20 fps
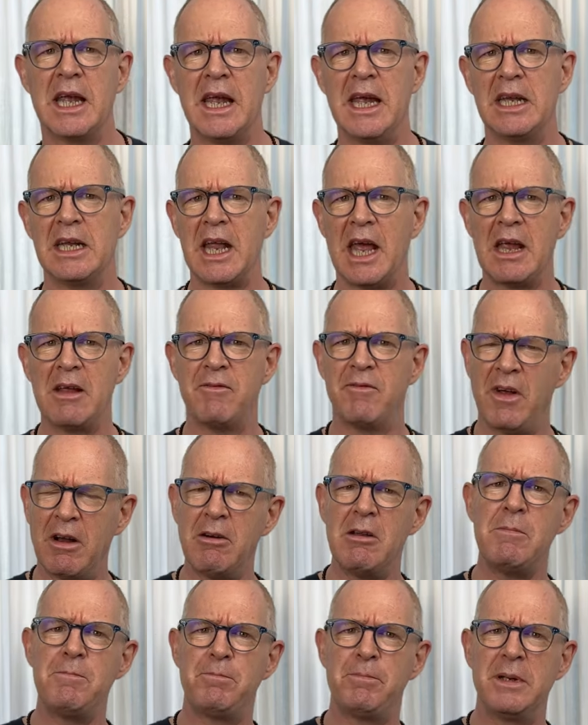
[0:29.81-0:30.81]
in a
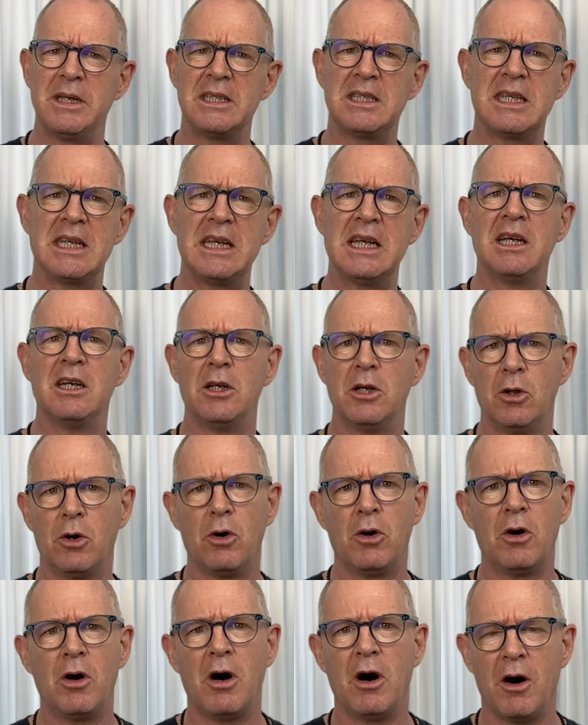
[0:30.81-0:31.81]
very busy
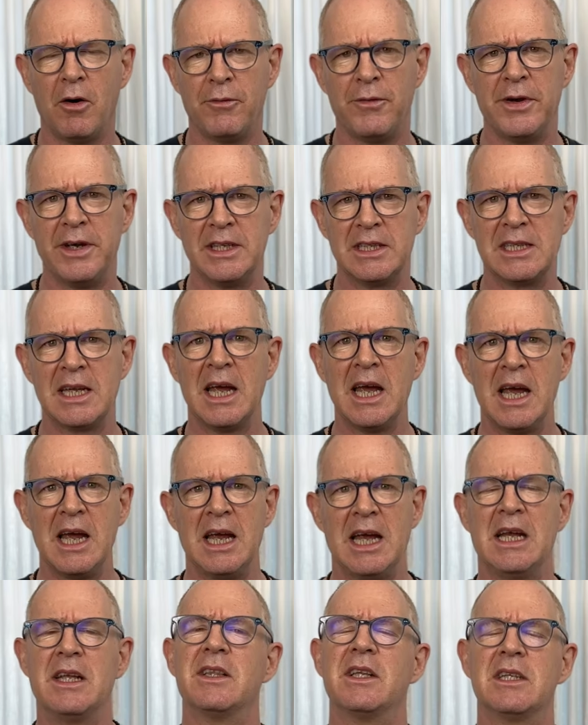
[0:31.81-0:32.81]
law office
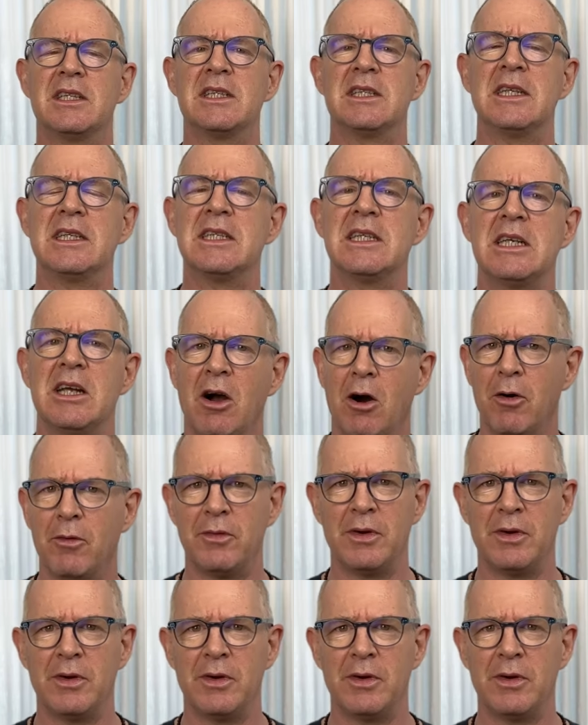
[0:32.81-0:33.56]
in the city of